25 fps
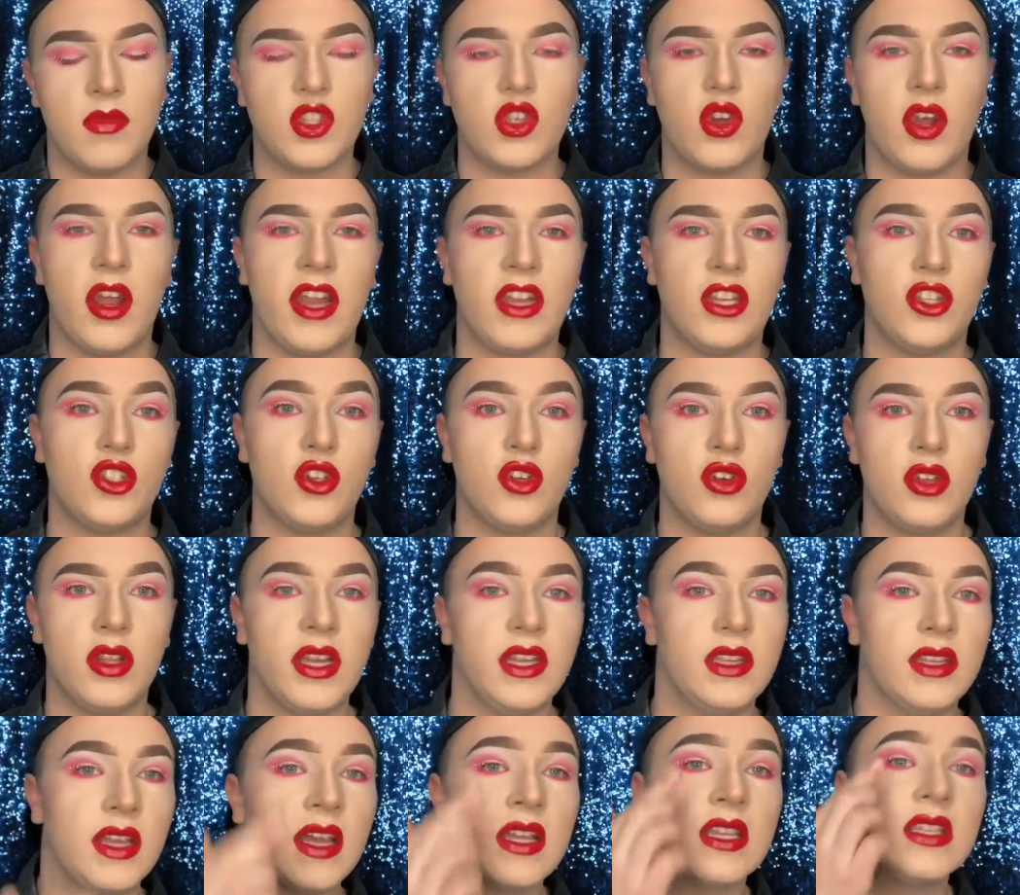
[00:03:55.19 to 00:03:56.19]
So I do
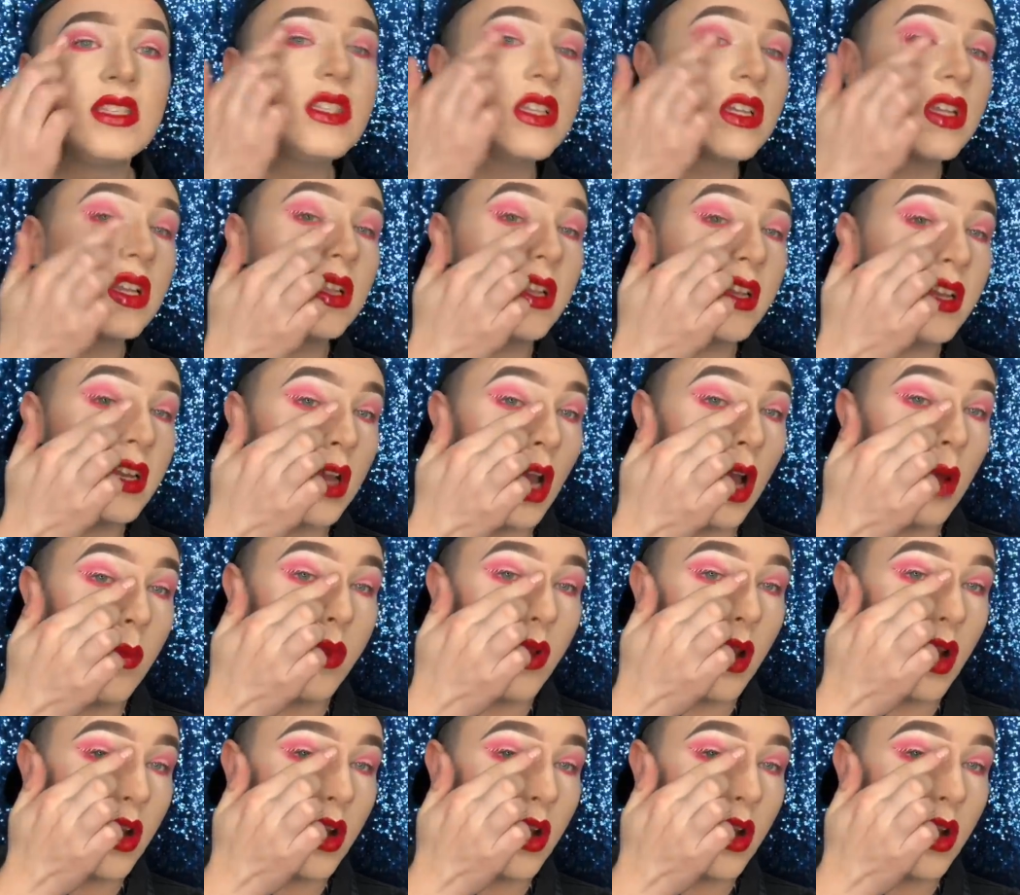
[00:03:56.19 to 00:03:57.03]
like this to clean up